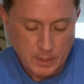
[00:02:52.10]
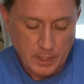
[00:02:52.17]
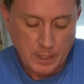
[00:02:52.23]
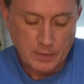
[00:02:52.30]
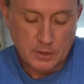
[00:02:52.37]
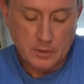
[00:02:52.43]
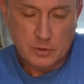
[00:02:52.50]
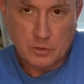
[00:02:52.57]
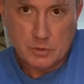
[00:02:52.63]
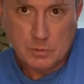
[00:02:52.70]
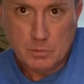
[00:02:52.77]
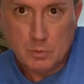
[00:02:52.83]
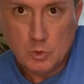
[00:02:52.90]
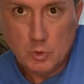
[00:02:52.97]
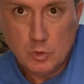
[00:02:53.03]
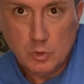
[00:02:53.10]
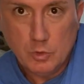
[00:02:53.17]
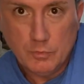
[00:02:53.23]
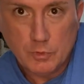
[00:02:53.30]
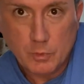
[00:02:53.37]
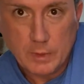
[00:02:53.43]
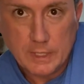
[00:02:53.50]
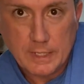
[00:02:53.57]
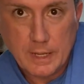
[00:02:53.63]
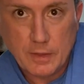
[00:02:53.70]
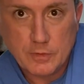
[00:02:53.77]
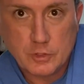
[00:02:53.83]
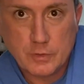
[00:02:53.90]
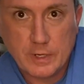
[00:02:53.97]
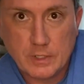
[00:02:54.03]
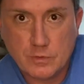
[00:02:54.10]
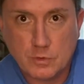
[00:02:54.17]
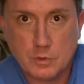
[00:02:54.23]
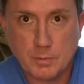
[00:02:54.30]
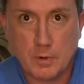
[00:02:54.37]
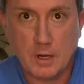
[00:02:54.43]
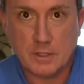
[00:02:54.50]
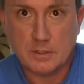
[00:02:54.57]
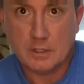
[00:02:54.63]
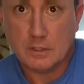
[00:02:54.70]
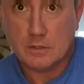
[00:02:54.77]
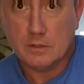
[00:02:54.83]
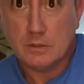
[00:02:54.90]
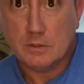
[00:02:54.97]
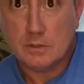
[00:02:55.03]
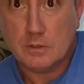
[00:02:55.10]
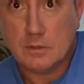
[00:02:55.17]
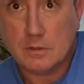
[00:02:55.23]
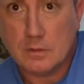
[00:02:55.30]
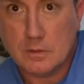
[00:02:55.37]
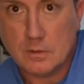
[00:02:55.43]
And then just move your way down the transverse processes.